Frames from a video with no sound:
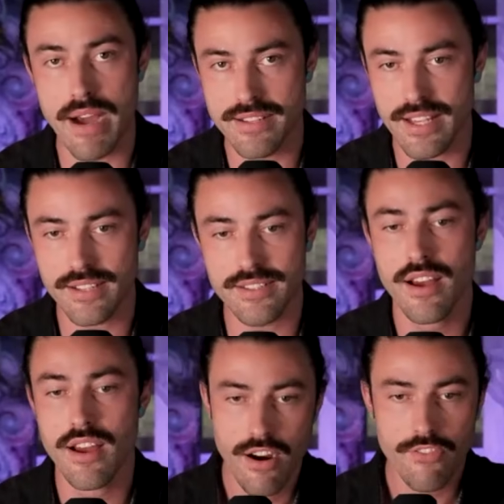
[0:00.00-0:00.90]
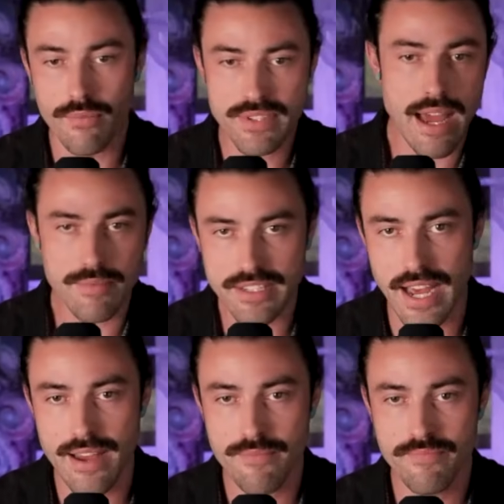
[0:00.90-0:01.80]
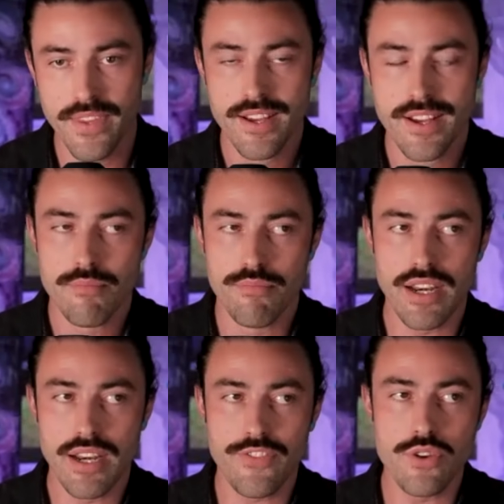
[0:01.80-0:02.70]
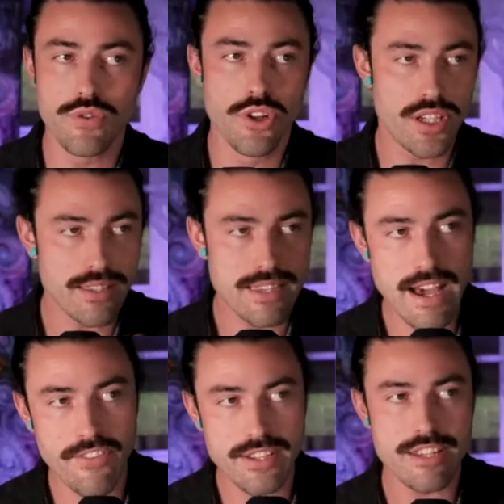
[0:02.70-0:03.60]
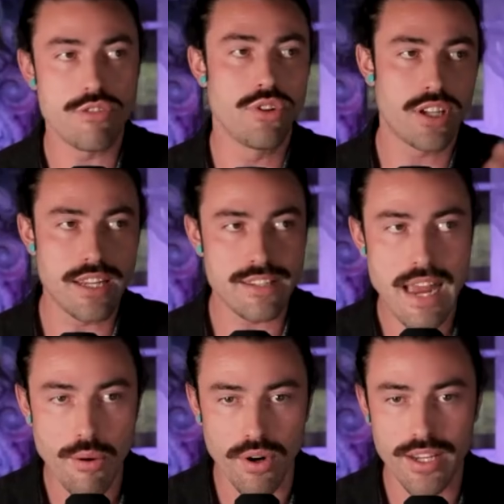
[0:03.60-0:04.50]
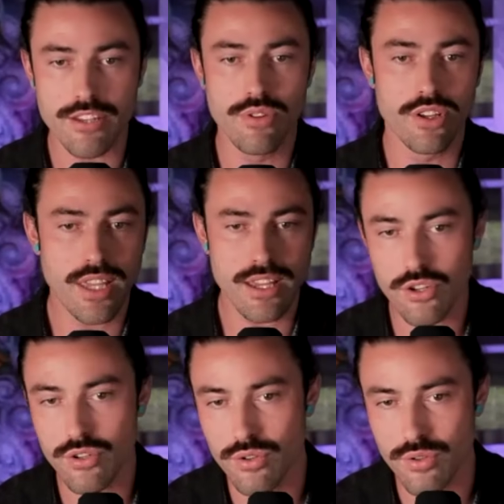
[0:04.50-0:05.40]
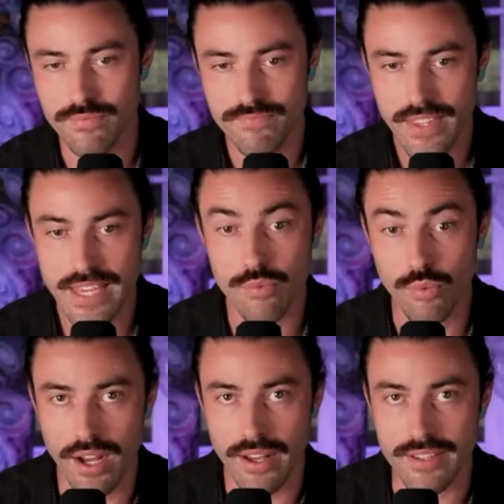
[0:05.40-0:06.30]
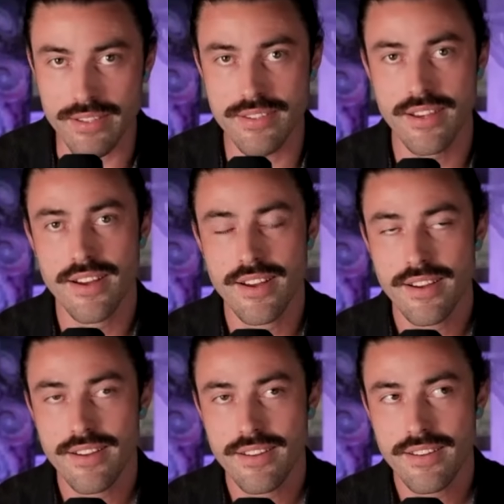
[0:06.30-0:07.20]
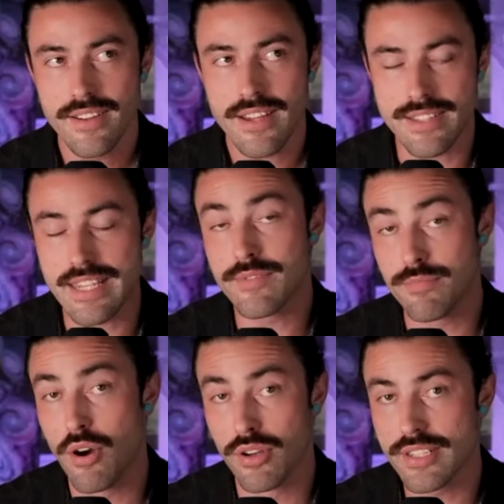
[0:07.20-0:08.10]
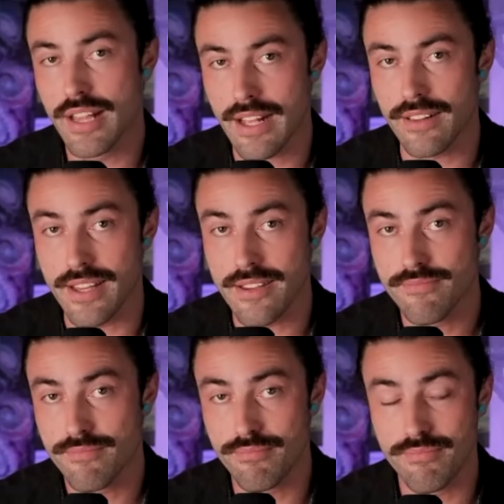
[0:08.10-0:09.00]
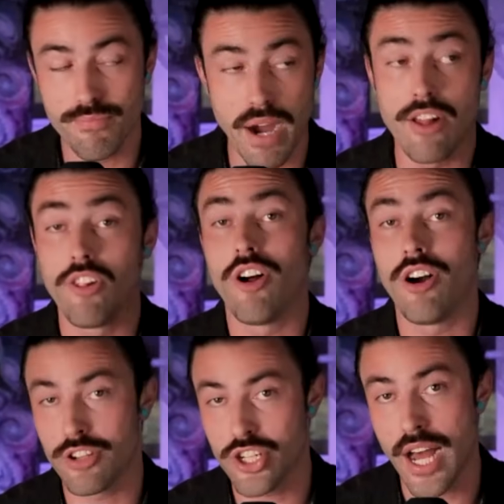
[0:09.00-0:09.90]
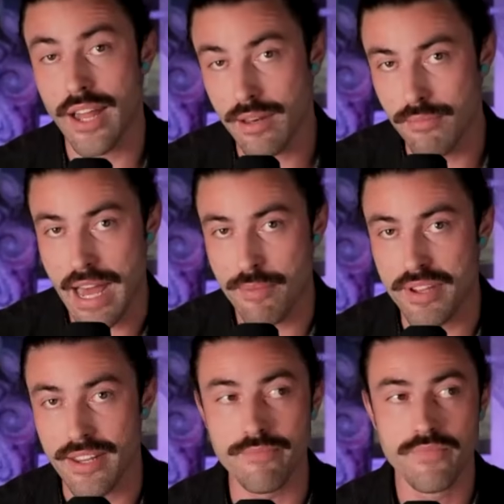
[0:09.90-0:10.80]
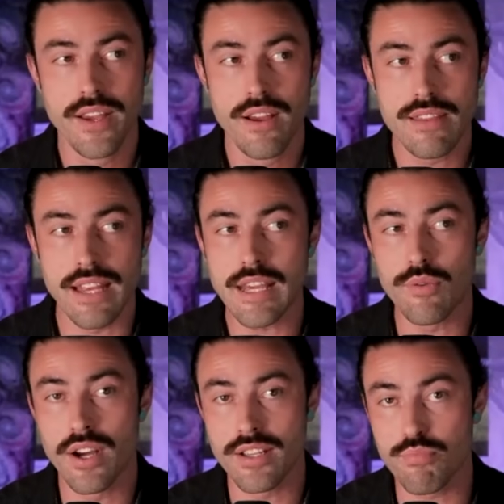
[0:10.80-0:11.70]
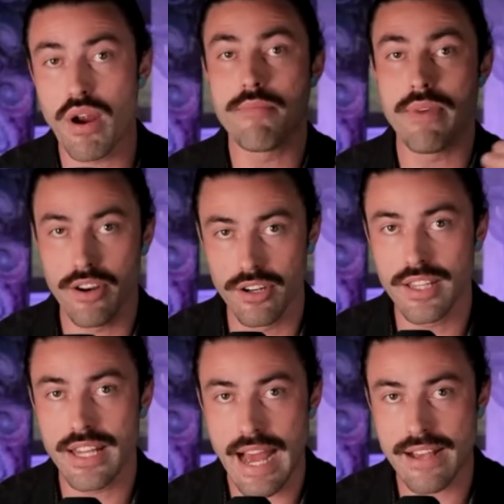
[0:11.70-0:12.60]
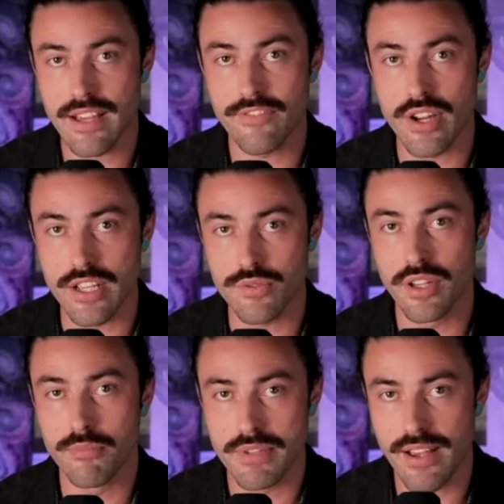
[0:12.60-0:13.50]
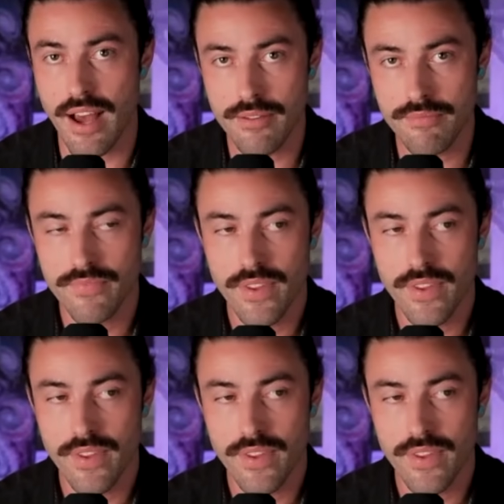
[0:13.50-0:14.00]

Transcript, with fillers: MI6 from time to time. But if you look at the evidence and you look at his network and you look at who he was, it seems most likely by a long shot, in my opinion, that he was primarily an asset for Israel and Mossad,